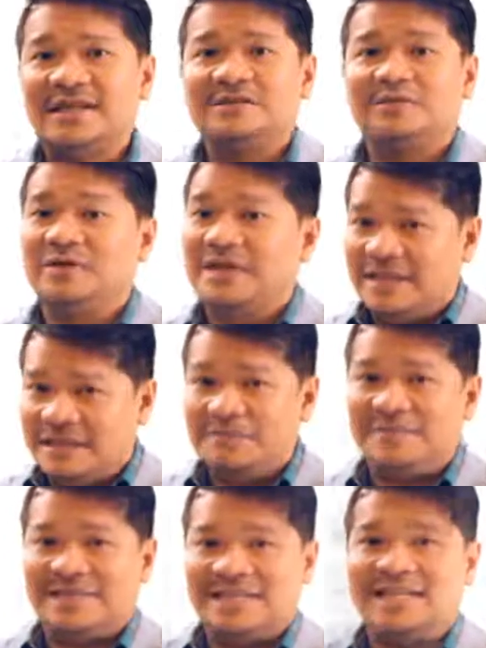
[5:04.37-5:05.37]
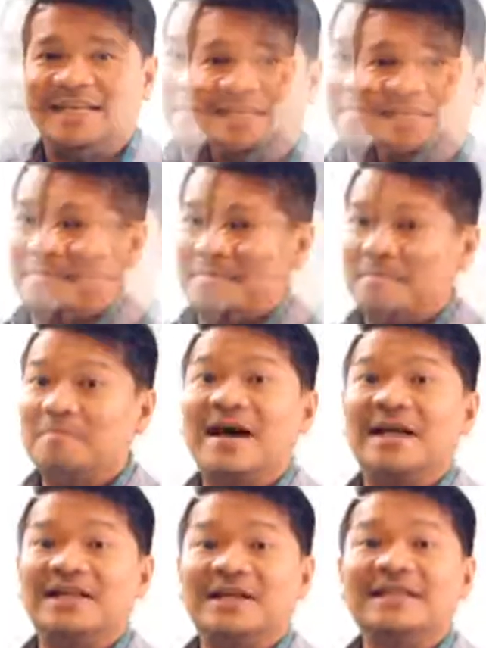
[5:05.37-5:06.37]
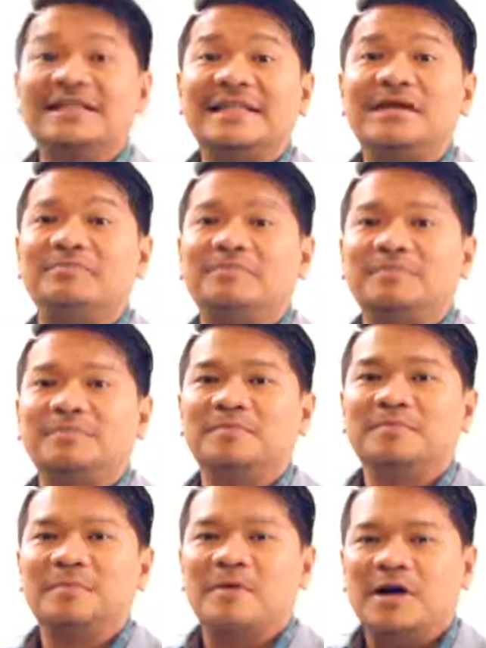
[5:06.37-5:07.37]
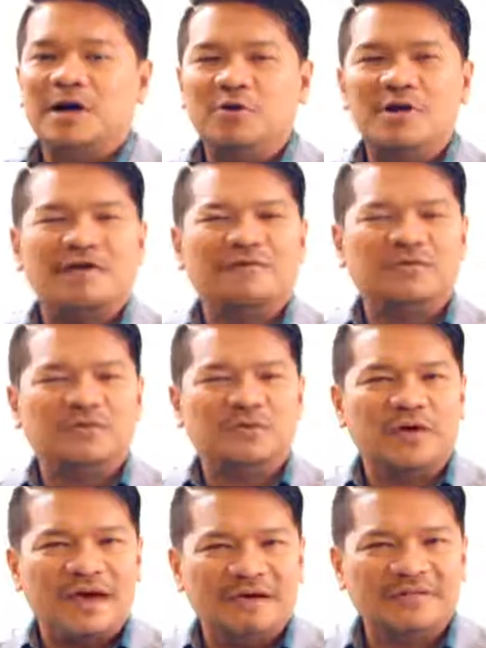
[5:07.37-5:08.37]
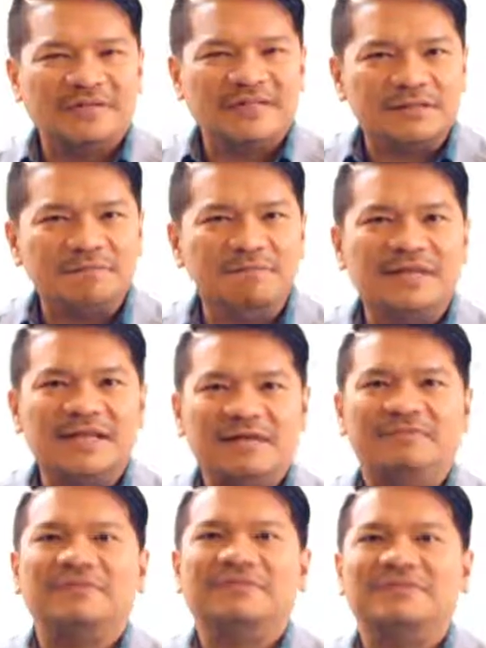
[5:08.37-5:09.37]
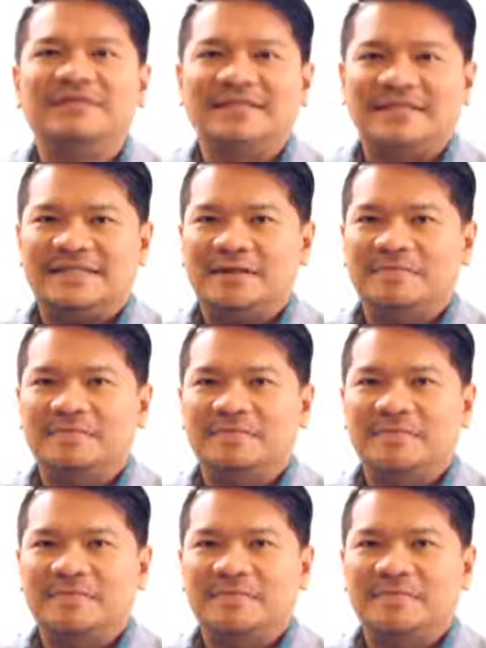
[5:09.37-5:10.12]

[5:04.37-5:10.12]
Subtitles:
successful in this business. My third tip, you have to have this belief system.